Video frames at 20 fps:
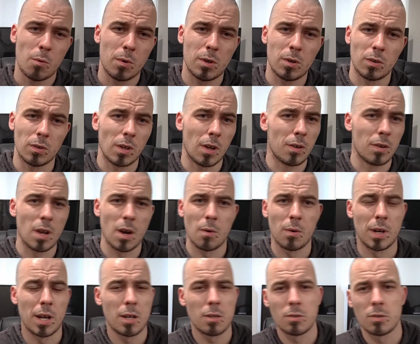We all know
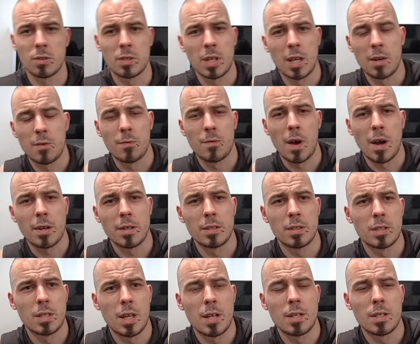no one else was going to
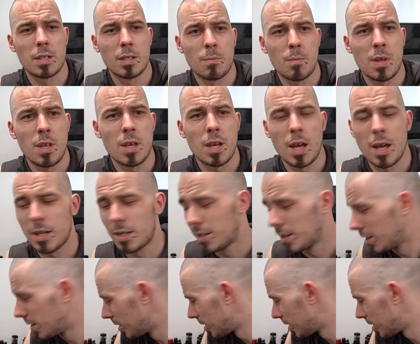fucking send it to me, hey?